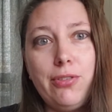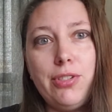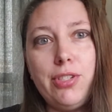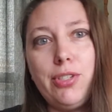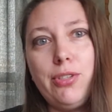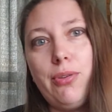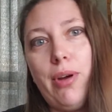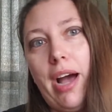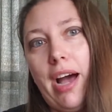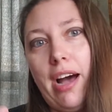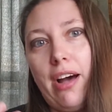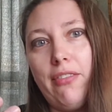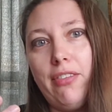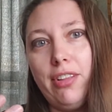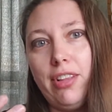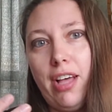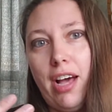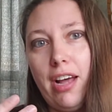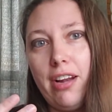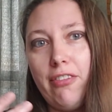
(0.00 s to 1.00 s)
do you have a
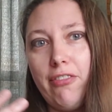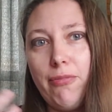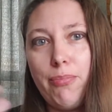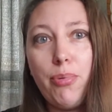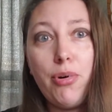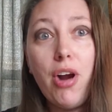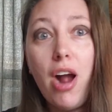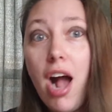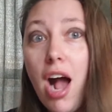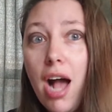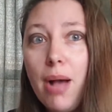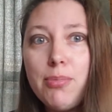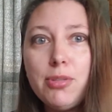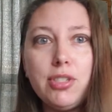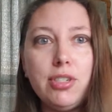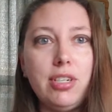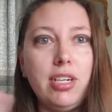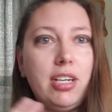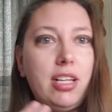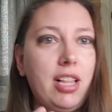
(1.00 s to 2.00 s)
lot of
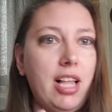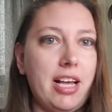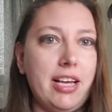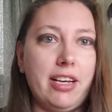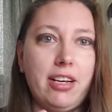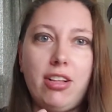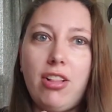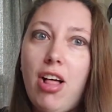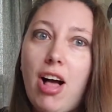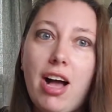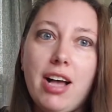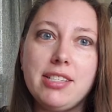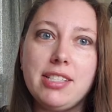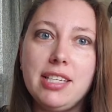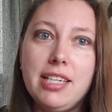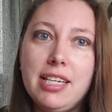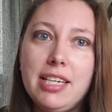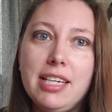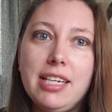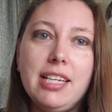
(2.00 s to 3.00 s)
props or a client
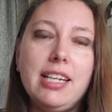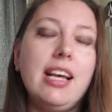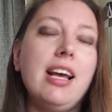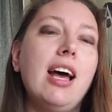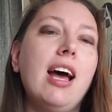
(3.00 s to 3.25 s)
closet?